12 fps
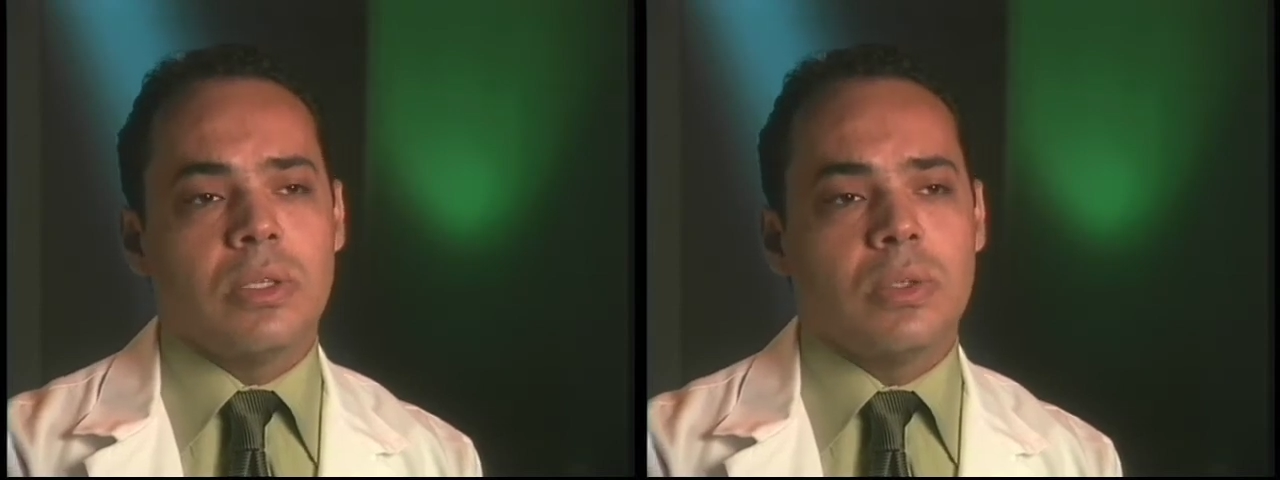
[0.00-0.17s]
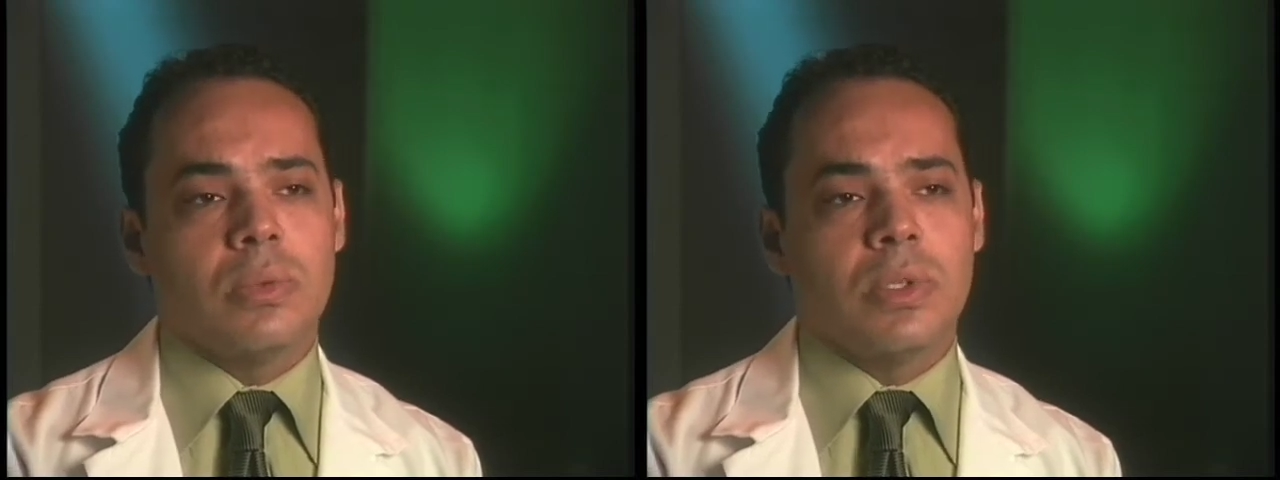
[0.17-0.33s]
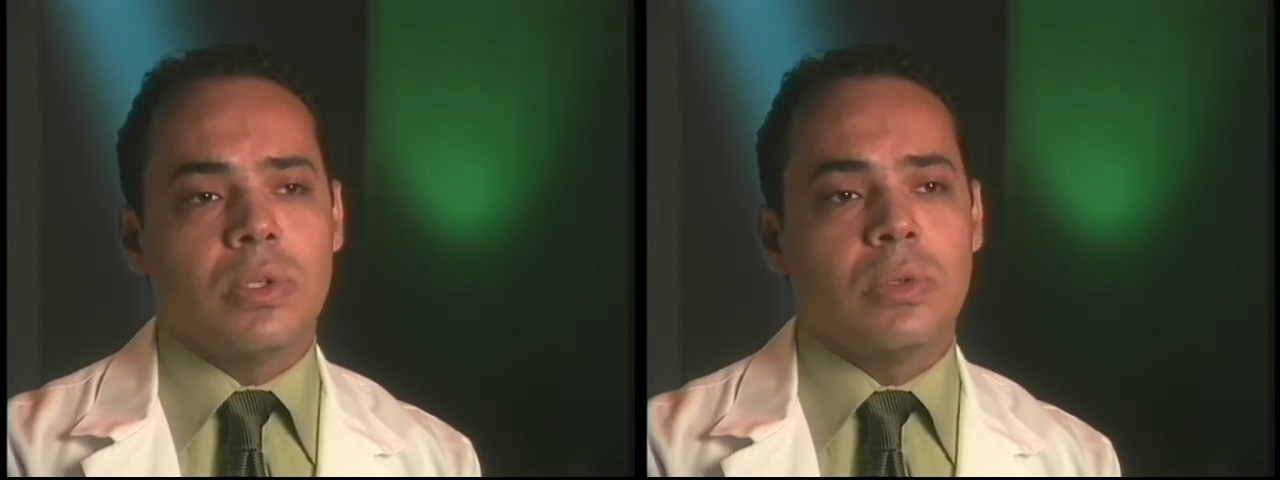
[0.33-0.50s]

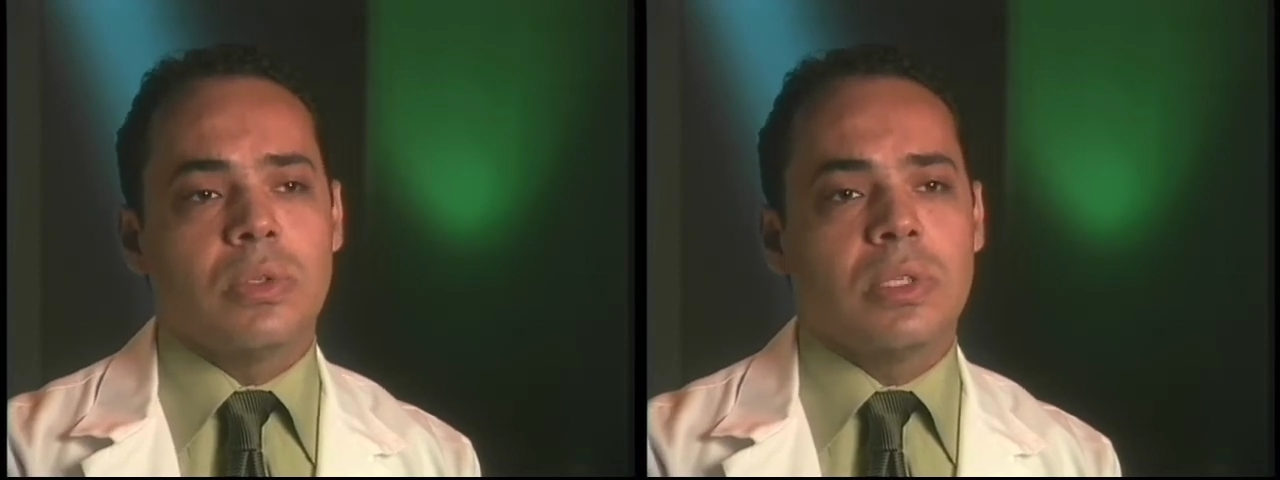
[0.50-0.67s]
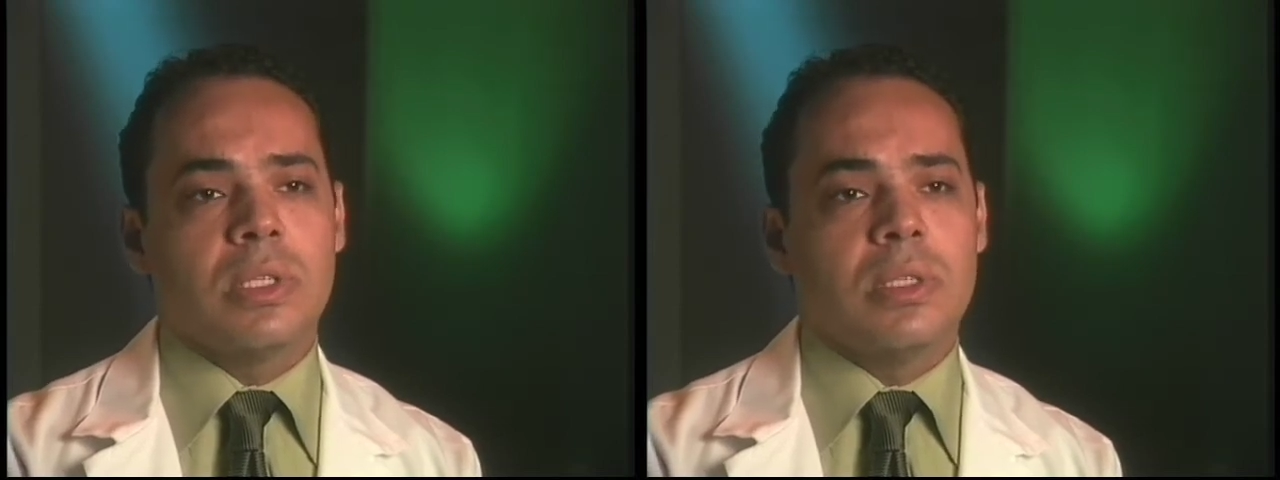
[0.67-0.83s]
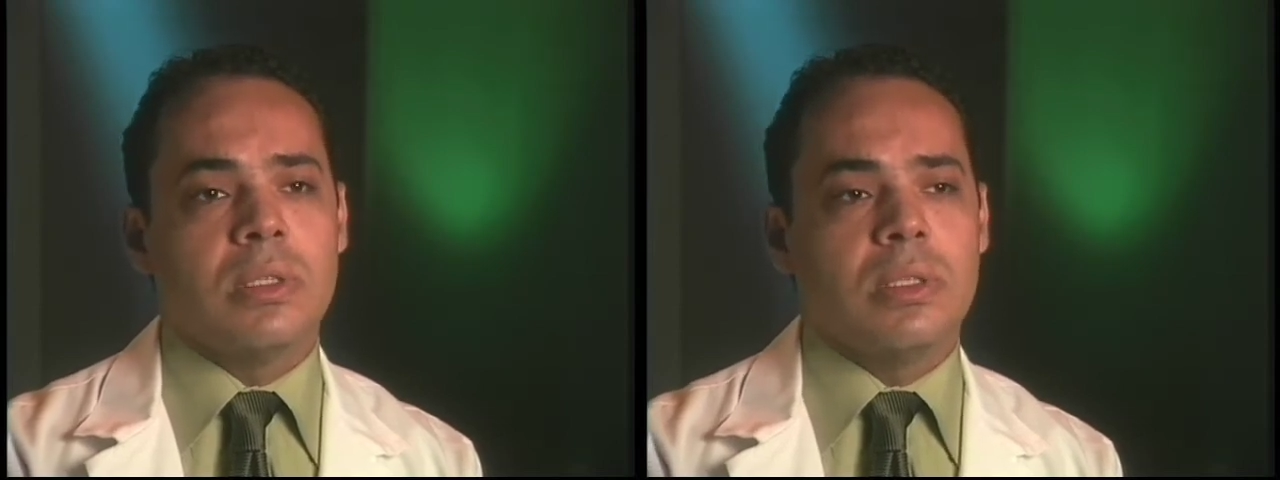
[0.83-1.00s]
to reduce
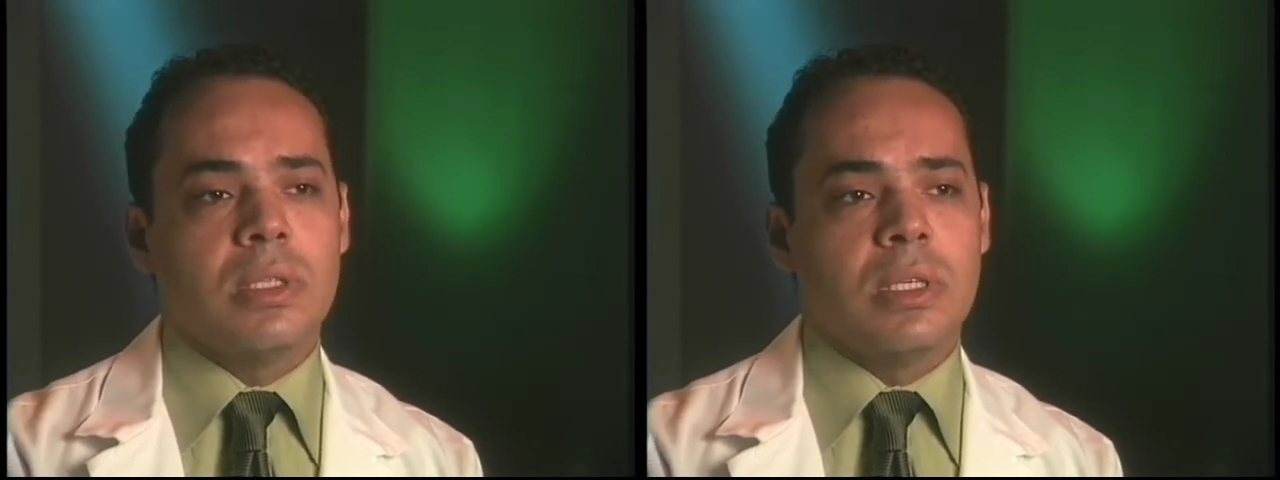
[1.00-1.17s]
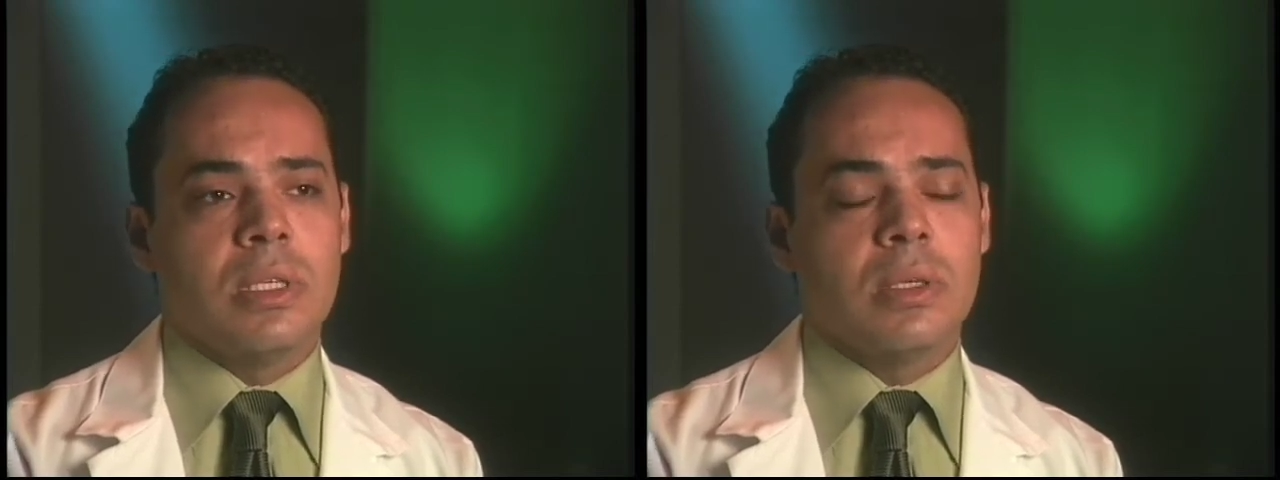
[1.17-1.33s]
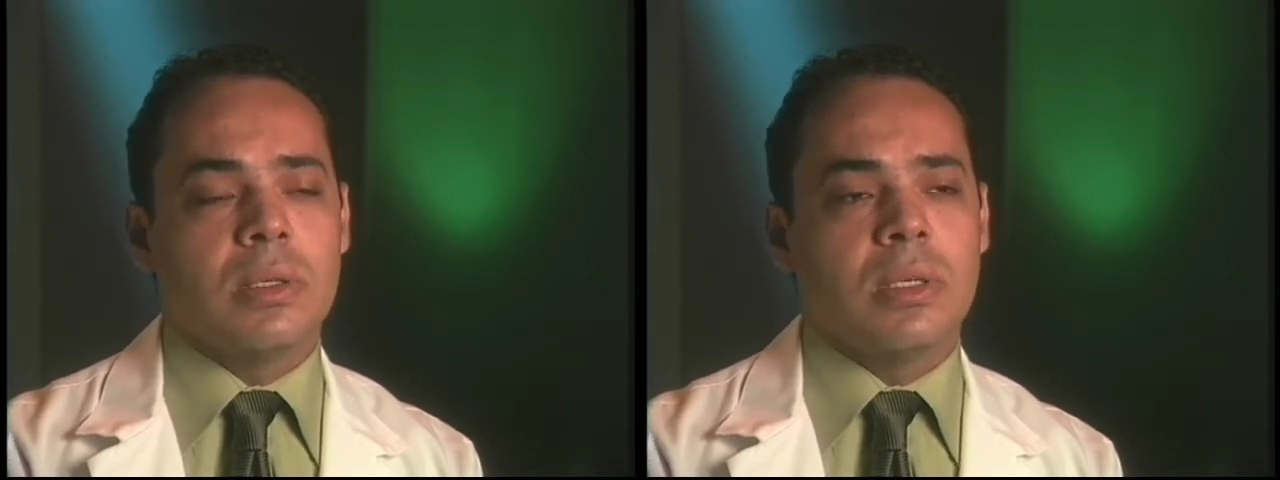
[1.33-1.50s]

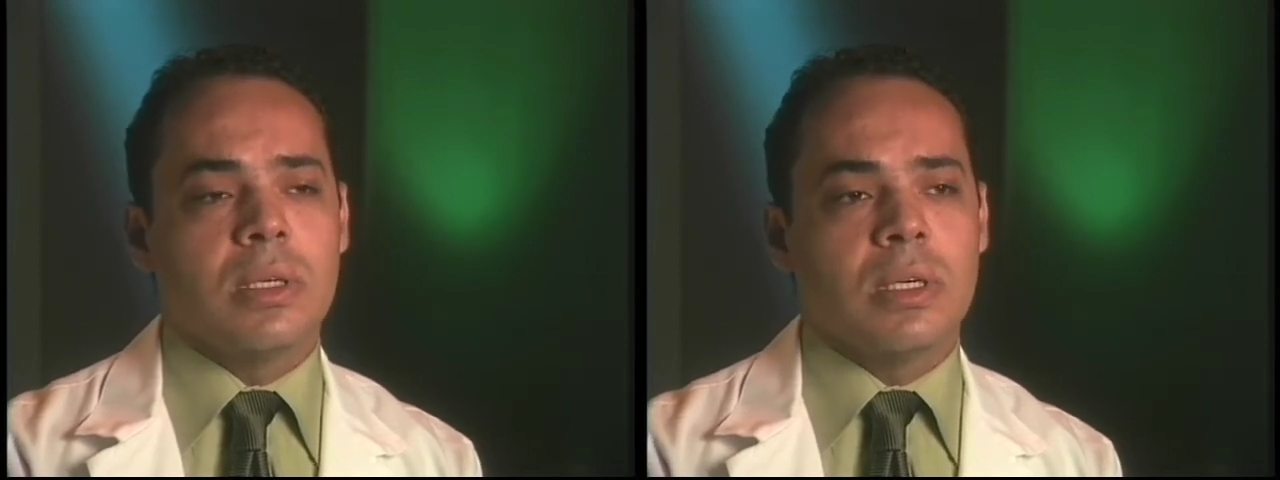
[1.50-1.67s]
the